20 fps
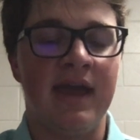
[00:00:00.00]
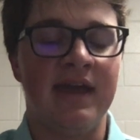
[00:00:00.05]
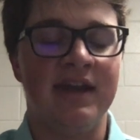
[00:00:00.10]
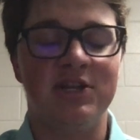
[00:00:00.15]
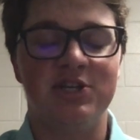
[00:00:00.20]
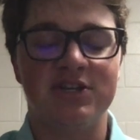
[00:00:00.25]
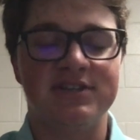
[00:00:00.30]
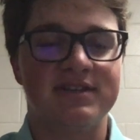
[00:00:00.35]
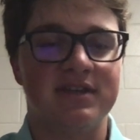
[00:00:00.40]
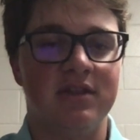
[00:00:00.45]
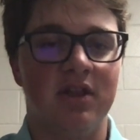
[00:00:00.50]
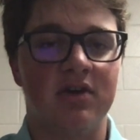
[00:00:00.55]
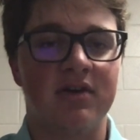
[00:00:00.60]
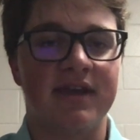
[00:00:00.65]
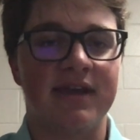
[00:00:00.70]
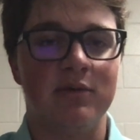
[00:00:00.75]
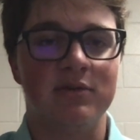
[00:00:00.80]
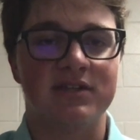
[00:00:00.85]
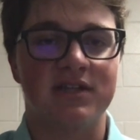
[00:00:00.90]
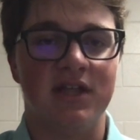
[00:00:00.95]
and it just didn't look
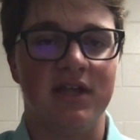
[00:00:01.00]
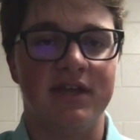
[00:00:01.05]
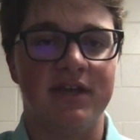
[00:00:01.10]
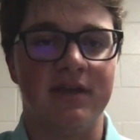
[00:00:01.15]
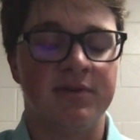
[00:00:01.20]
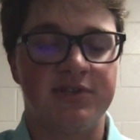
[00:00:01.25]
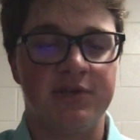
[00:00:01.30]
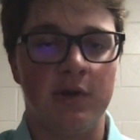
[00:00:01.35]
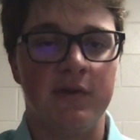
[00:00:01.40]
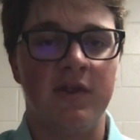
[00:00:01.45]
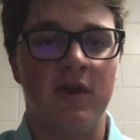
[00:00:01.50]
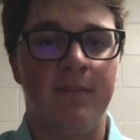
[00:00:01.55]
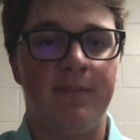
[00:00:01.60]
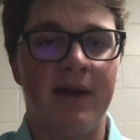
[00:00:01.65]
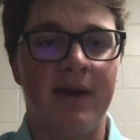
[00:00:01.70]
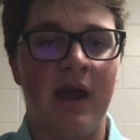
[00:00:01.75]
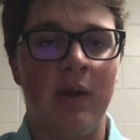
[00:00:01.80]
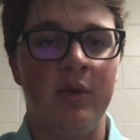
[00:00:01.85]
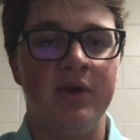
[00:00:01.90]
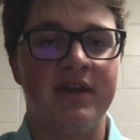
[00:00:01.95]
like it was clicking. During their
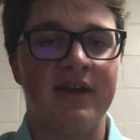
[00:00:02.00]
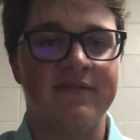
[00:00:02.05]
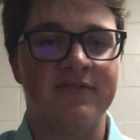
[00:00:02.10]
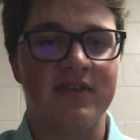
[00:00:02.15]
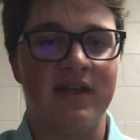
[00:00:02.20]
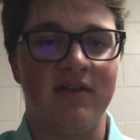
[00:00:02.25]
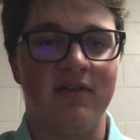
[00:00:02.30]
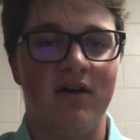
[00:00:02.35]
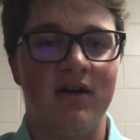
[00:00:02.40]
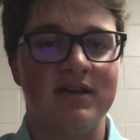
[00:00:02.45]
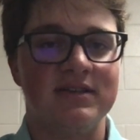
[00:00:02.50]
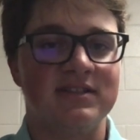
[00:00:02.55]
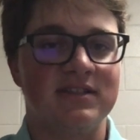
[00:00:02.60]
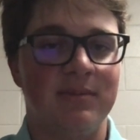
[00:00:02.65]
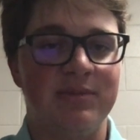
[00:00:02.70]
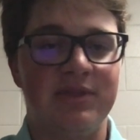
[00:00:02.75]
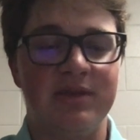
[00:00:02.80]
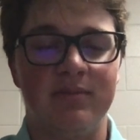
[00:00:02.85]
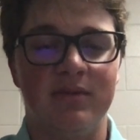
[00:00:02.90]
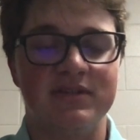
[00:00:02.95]
bye week after that loss,
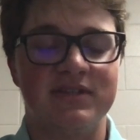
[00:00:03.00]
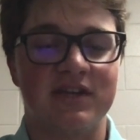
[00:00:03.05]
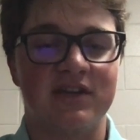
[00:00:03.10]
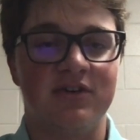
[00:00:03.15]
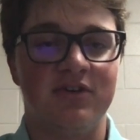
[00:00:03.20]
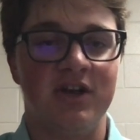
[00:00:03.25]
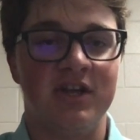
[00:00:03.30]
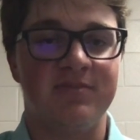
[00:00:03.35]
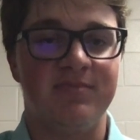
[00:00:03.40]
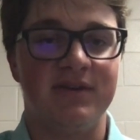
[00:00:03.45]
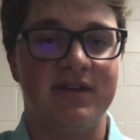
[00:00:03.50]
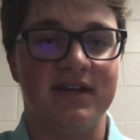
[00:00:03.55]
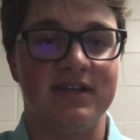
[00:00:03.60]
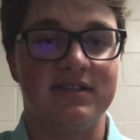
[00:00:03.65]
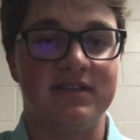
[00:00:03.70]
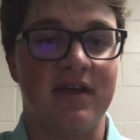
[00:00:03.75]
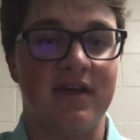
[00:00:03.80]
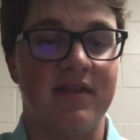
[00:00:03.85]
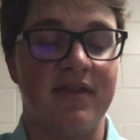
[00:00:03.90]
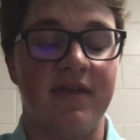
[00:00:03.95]
something must have clicked
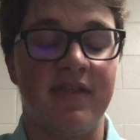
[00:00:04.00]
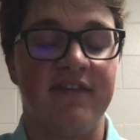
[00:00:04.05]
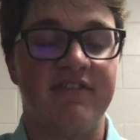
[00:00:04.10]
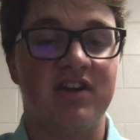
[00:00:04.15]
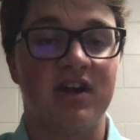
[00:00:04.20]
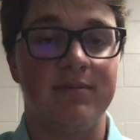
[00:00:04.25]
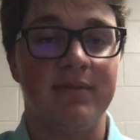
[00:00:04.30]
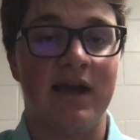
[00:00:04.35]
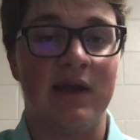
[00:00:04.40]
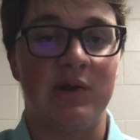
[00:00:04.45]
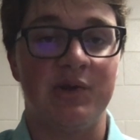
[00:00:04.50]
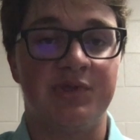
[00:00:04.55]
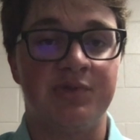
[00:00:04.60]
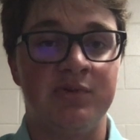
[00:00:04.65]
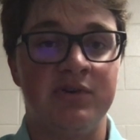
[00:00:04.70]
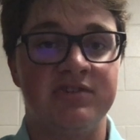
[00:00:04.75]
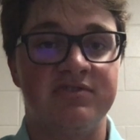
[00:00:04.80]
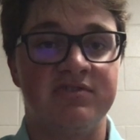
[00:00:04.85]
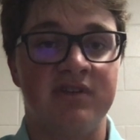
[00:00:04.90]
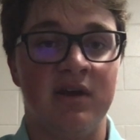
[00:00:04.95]
because they've come back with
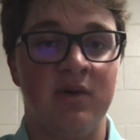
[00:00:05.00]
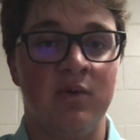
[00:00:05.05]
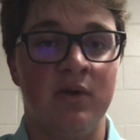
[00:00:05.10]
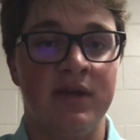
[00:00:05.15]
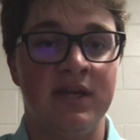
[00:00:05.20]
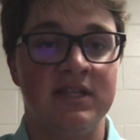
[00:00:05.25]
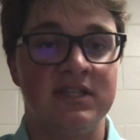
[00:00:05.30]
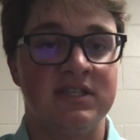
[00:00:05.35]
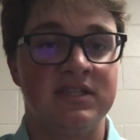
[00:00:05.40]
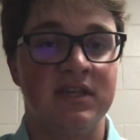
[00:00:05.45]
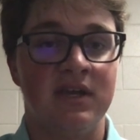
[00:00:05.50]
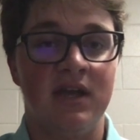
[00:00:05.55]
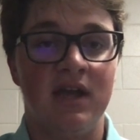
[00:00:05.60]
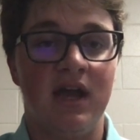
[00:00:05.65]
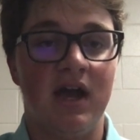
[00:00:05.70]
3 straight wins.